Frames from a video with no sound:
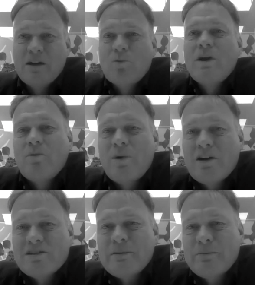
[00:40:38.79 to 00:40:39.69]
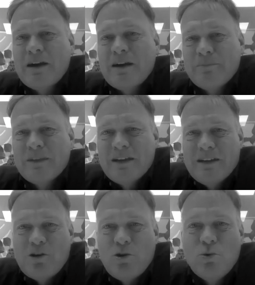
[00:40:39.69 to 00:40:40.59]
we are some
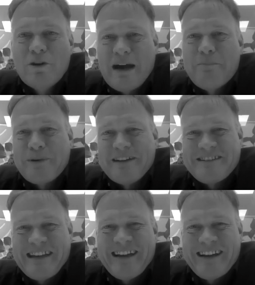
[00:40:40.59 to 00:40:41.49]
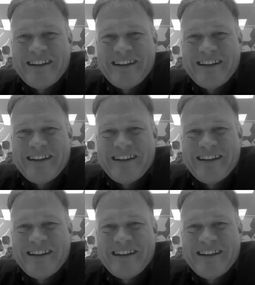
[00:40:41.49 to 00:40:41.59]
cool companies here,